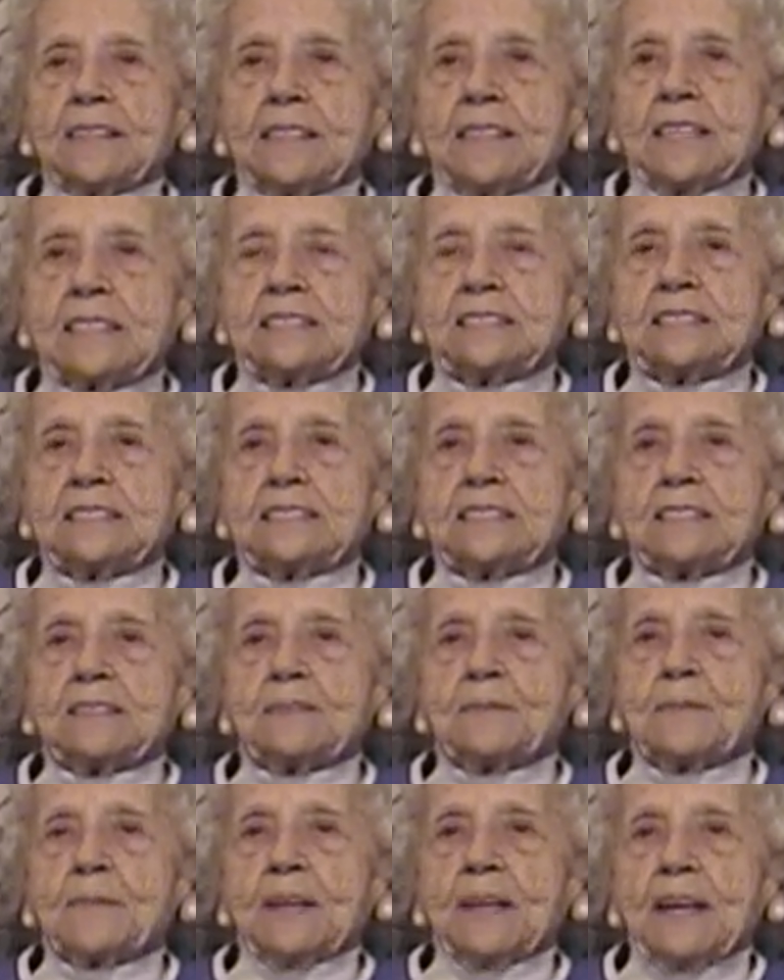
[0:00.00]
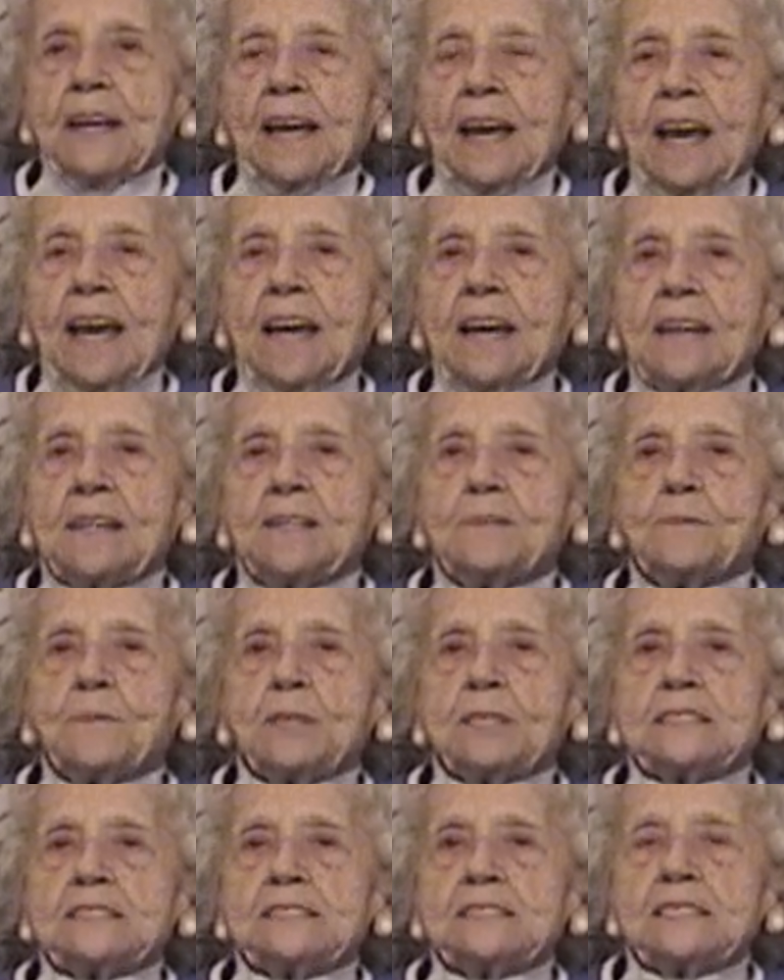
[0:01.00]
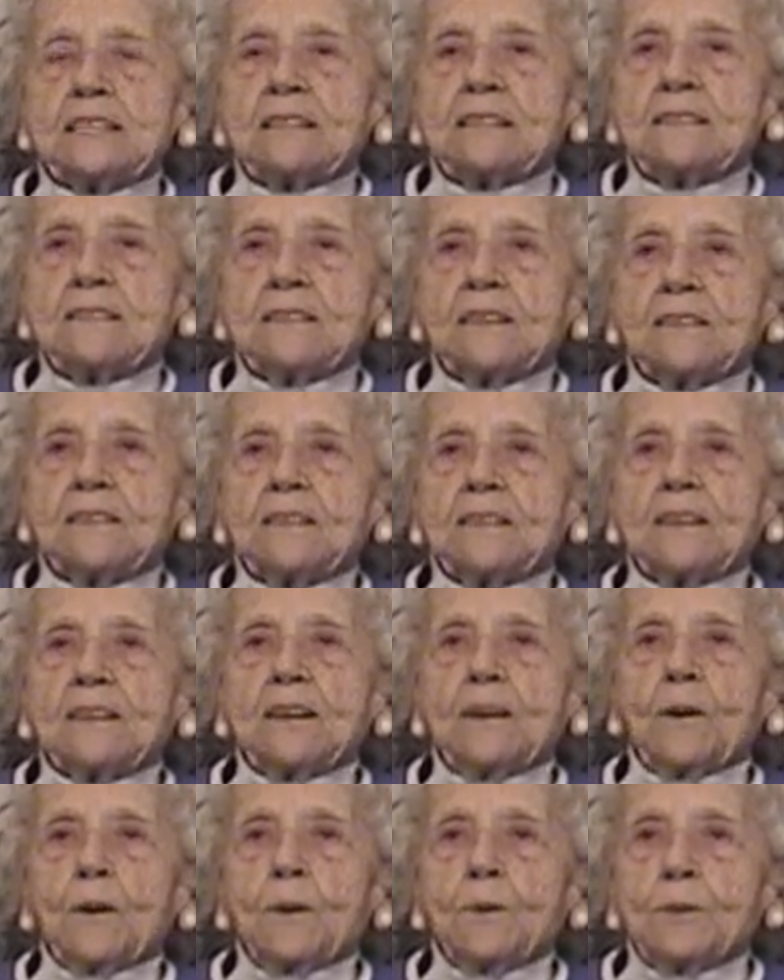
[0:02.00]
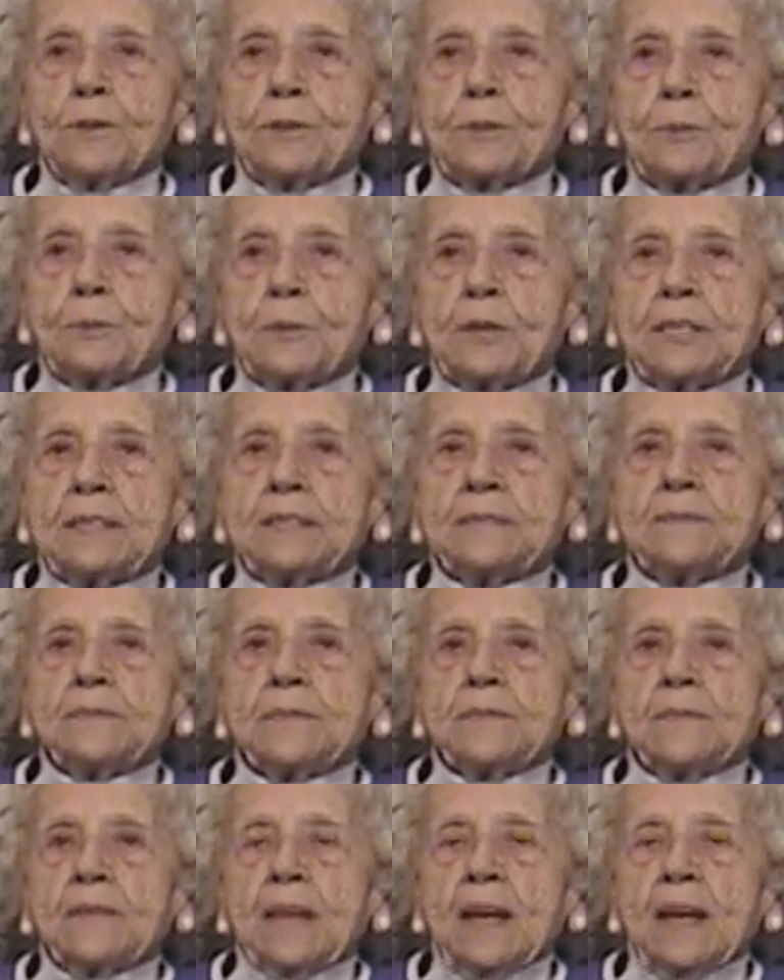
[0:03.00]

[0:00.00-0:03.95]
because Ed was the older one,